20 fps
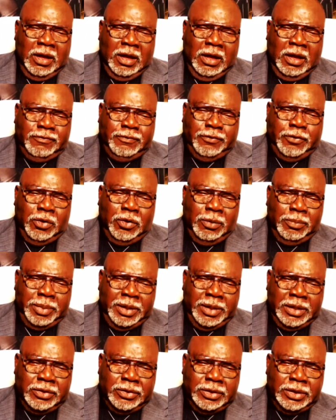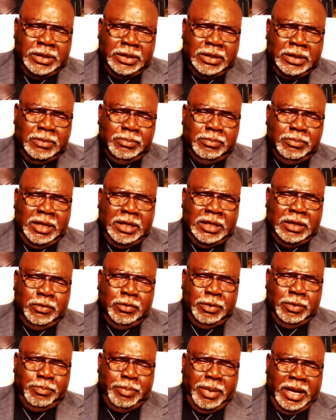for a building and meeting
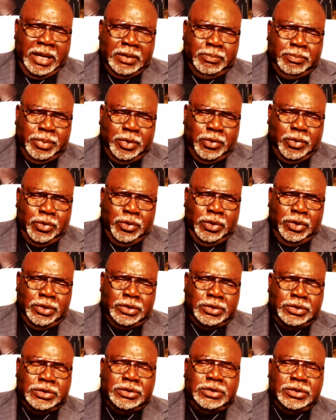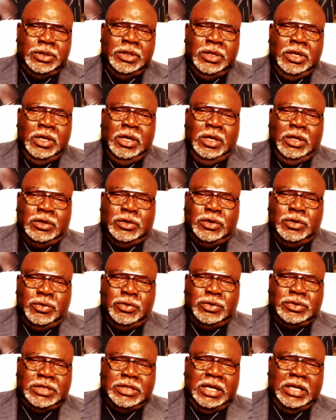with bank boards, to
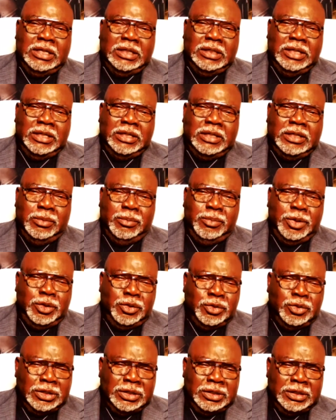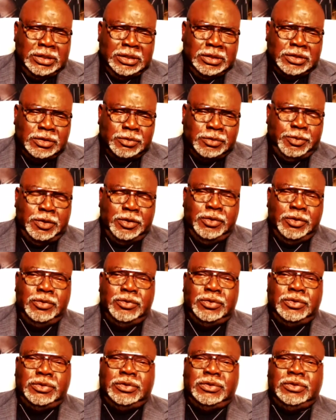settling community
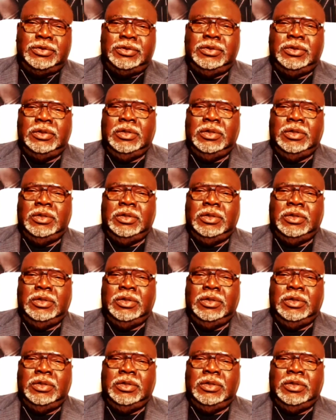disputes,